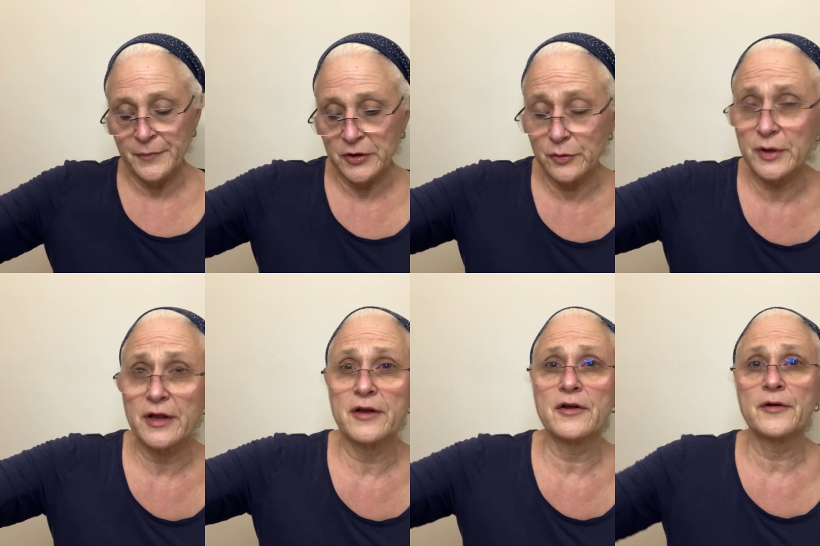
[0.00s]
You
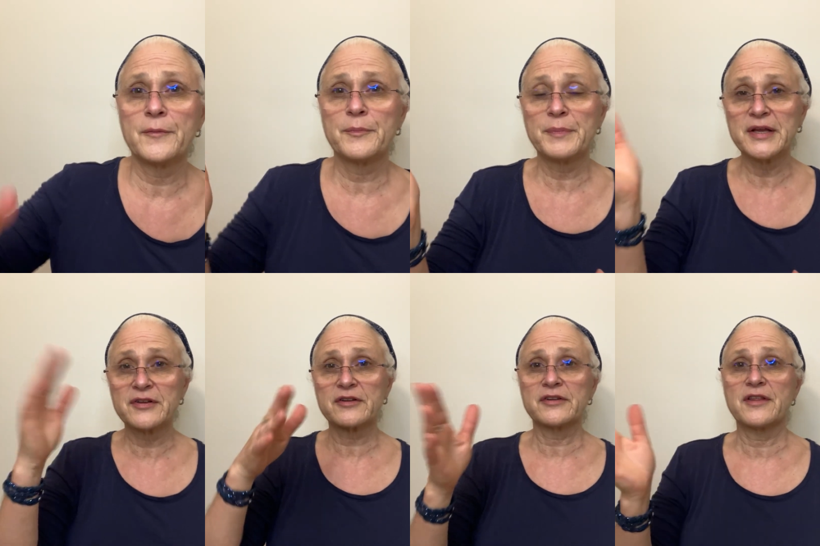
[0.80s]
can
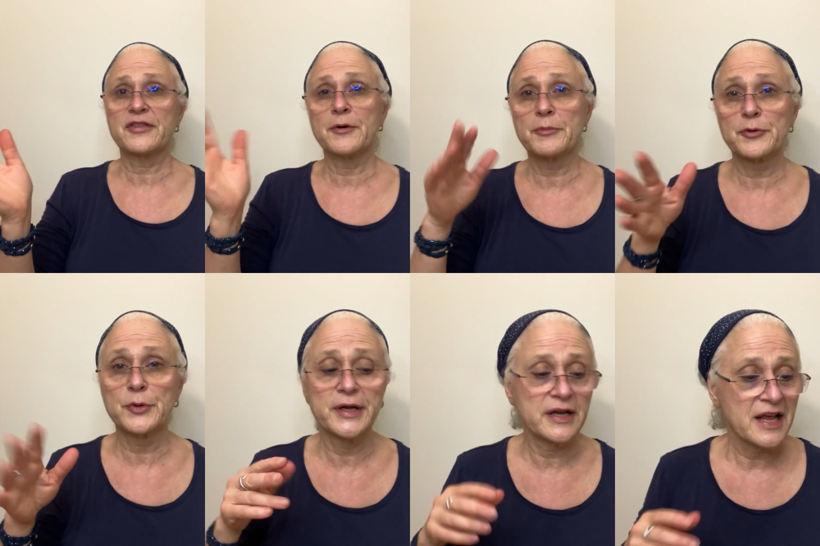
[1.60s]
basically thumb through
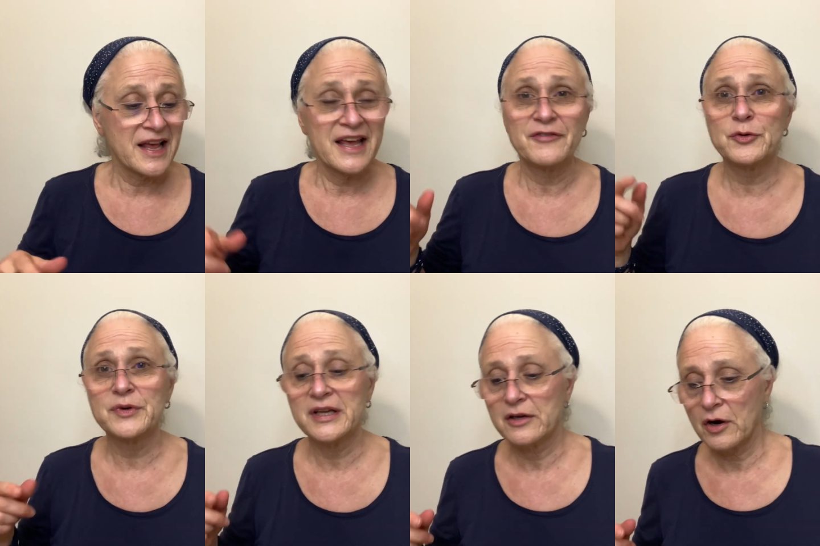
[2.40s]
it. If you
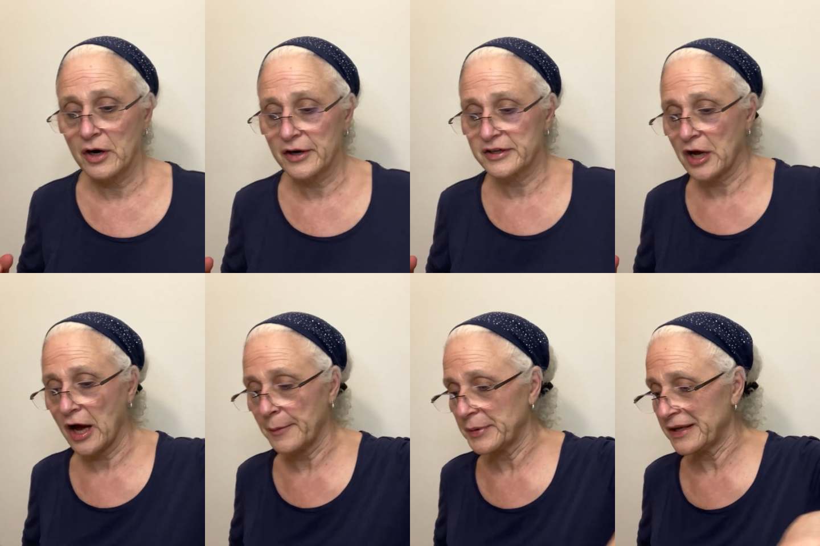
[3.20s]
need a hard
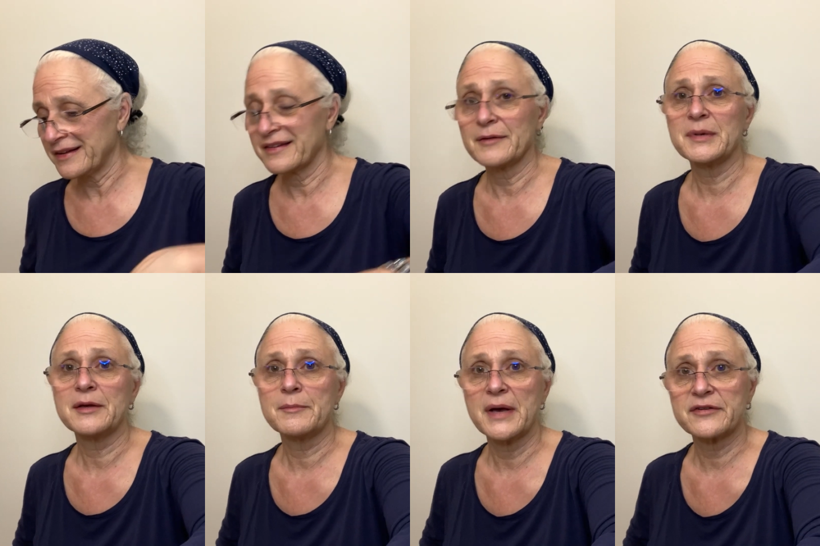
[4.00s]
copy, send me a
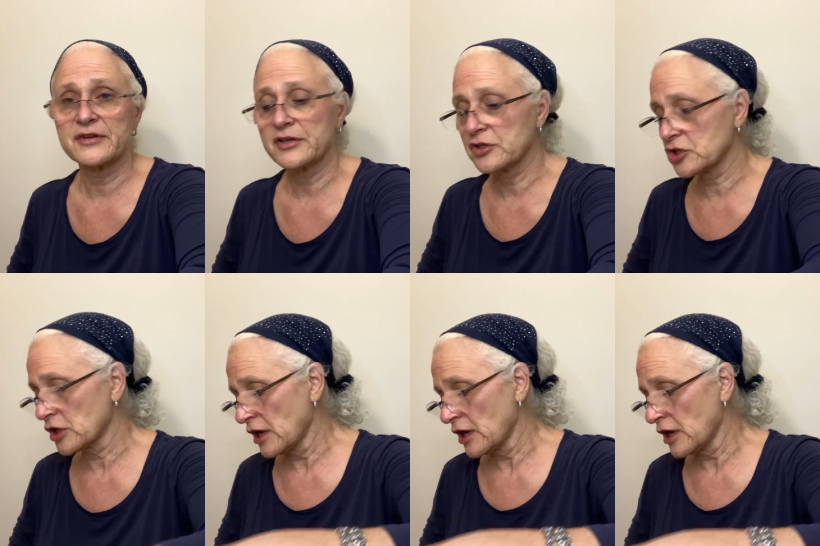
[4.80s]
message.